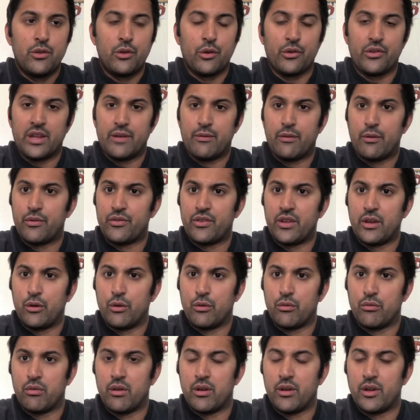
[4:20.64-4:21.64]
have obviously
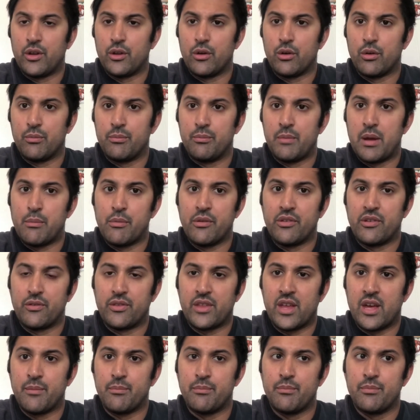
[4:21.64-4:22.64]
good memories of
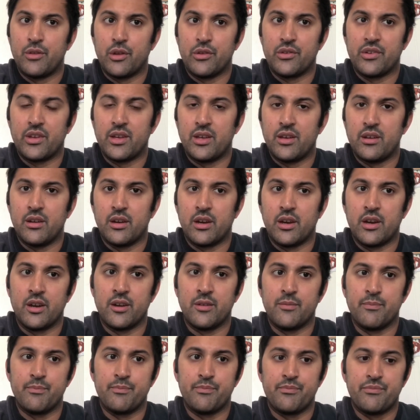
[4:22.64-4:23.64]
them, does he?
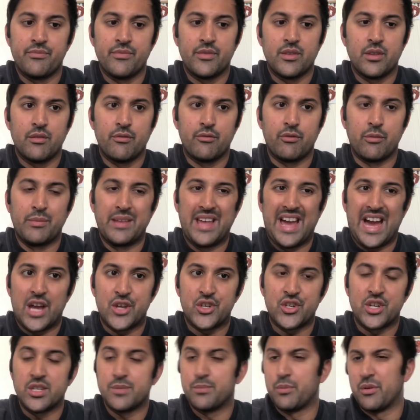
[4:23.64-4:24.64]
From the
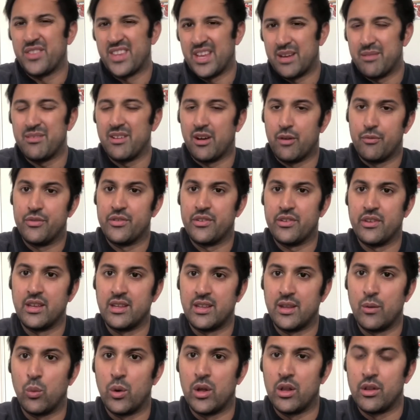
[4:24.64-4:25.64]
Ashes, but that obviously
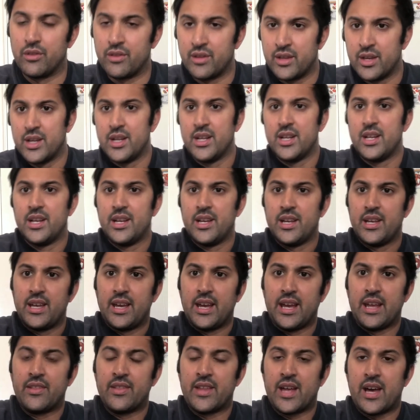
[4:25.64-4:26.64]
they will
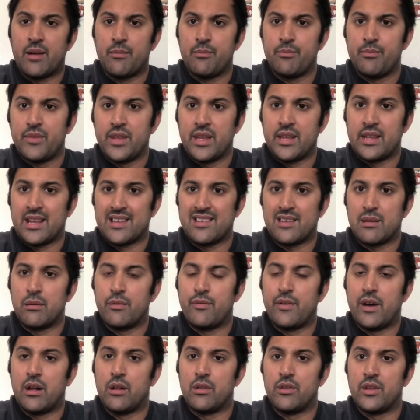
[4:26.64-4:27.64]
in that
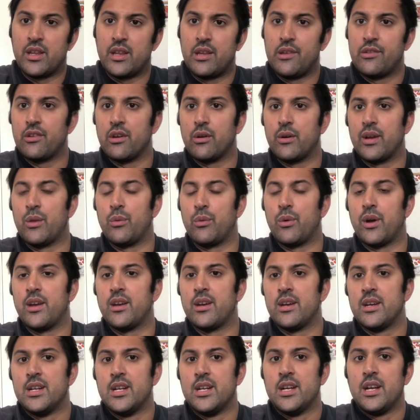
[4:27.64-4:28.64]
semi-final, didn't he? So anyway.
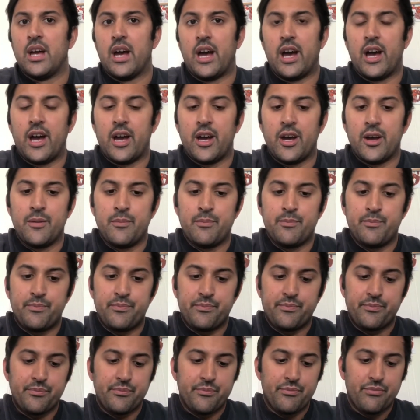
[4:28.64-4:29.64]

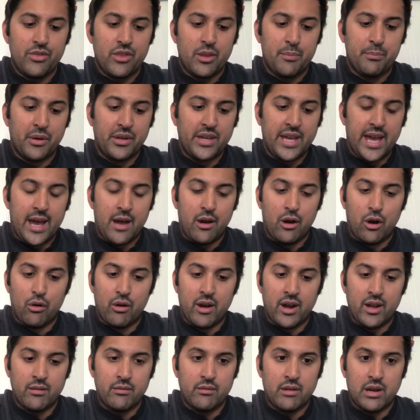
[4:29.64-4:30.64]
But yeah, all
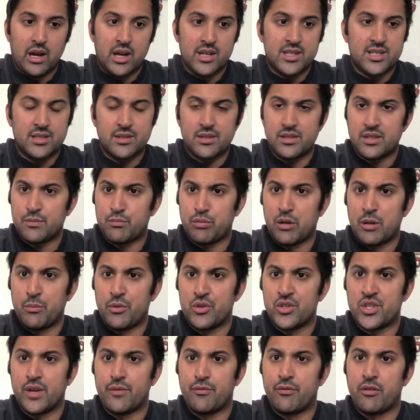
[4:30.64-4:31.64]
right, guys, that's pretty
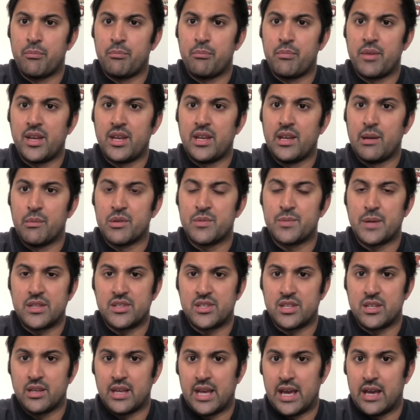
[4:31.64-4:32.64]
much it from me. I'm
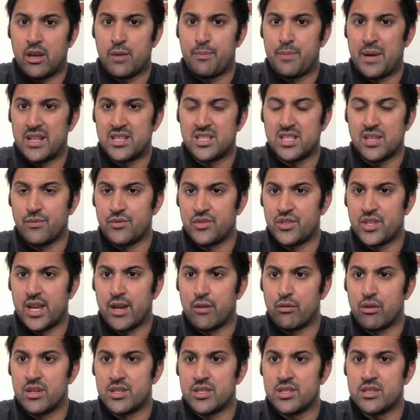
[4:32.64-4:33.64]
expecting a competitive
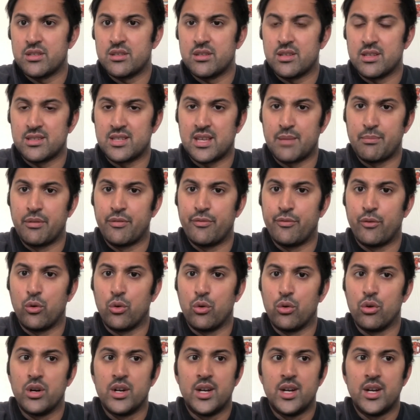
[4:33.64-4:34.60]
series, as I said before.